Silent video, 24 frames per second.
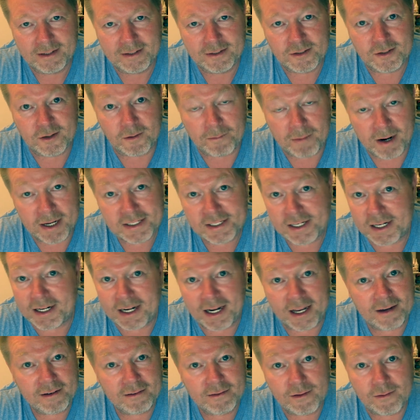So
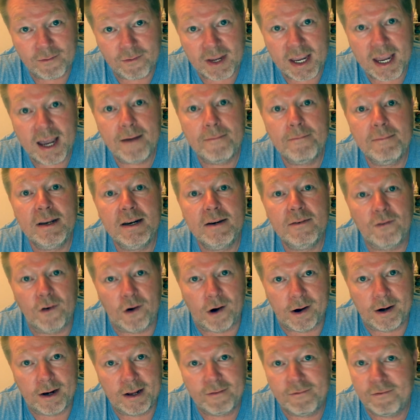basically, we have been
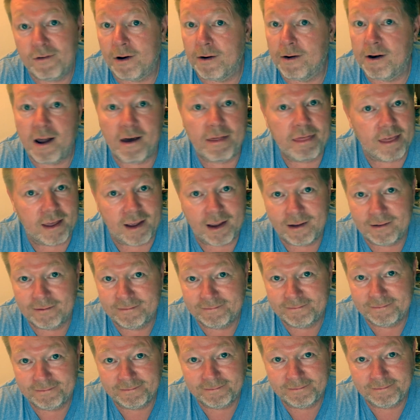running for nothing.
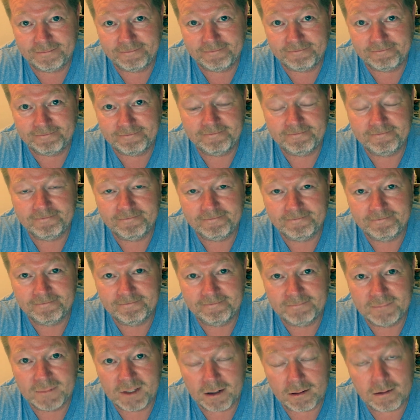
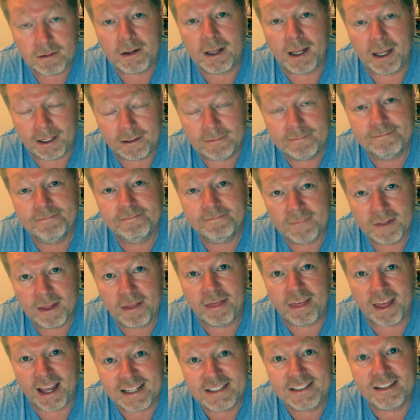Okay,
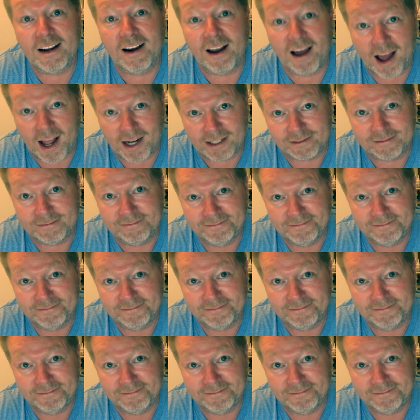thanks a lot.